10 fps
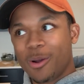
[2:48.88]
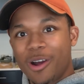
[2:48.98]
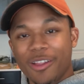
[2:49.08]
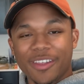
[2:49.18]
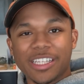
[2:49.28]

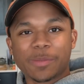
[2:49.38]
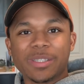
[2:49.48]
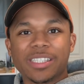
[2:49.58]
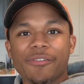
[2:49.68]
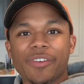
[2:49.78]
on this
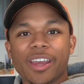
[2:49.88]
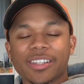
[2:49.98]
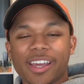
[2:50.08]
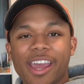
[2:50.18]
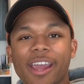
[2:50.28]
specific
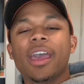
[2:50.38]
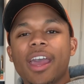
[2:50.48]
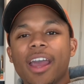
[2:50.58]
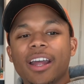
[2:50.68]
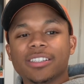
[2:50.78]
day.
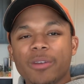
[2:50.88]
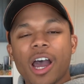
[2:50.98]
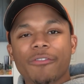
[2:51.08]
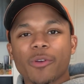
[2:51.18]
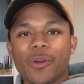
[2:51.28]
And
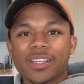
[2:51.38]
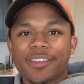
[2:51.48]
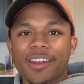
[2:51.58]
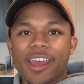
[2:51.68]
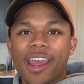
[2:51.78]
now for the rest
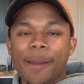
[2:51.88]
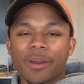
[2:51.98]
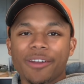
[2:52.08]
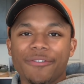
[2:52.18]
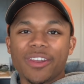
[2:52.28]
of the day, I'm
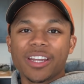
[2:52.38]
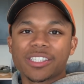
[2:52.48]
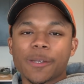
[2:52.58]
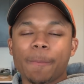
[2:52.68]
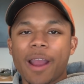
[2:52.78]
gonna finish
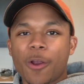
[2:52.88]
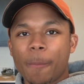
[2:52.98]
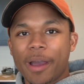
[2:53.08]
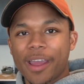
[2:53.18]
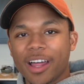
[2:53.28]
some
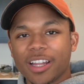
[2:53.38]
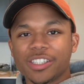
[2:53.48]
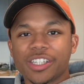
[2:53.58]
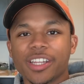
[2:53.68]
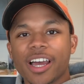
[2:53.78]

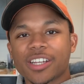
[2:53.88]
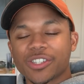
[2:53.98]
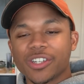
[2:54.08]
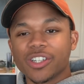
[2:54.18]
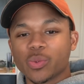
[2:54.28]
microbiology
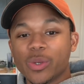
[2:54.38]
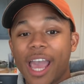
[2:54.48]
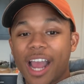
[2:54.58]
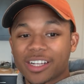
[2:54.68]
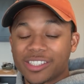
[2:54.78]
lectures. We
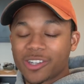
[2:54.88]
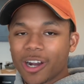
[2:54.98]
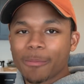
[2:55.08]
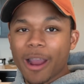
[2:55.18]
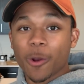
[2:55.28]
actually
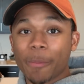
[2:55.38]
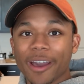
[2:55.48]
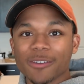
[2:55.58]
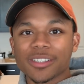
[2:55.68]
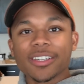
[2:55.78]
started
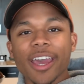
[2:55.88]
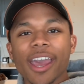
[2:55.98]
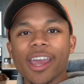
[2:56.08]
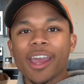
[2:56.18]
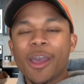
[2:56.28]
microbiome
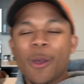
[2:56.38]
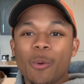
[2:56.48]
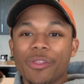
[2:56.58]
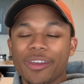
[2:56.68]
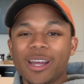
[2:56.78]
today
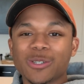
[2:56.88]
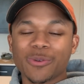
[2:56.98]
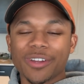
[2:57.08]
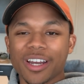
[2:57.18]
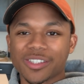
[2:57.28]
with the
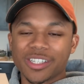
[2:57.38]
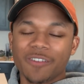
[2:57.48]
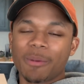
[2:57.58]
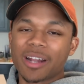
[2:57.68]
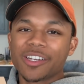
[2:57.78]
introduction
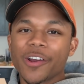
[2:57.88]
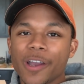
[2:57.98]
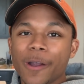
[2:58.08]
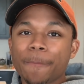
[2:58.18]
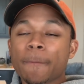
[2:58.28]
of
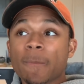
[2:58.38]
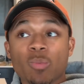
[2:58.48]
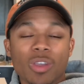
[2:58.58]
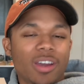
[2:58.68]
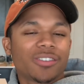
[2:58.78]
bacteria,
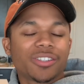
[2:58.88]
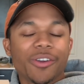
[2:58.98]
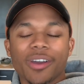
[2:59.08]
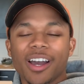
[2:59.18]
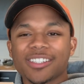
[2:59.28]
and I'll show
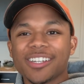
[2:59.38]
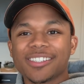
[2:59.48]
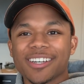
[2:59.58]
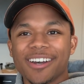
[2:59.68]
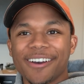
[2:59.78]
you guys.
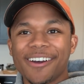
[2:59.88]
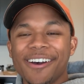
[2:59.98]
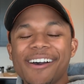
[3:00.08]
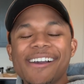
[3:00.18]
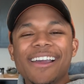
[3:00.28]
It's a
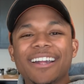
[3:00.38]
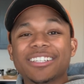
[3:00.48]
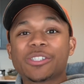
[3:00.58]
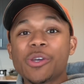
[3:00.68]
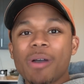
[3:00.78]

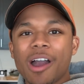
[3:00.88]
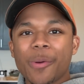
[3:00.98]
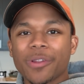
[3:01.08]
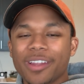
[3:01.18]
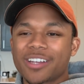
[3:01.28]

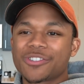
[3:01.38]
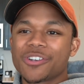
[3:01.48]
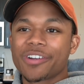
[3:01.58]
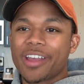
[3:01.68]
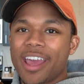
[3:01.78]
2-hour
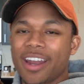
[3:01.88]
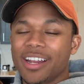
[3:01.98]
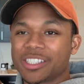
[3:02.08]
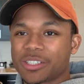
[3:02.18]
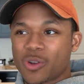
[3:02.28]
lecture and
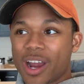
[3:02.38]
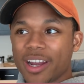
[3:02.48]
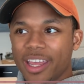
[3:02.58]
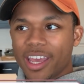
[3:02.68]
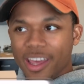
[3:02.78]
it's trying
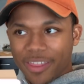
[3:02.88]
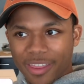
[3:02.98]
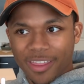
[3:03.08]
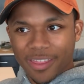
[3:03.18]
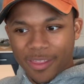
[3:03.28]
to get
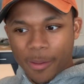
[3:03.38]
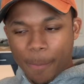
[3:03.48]
the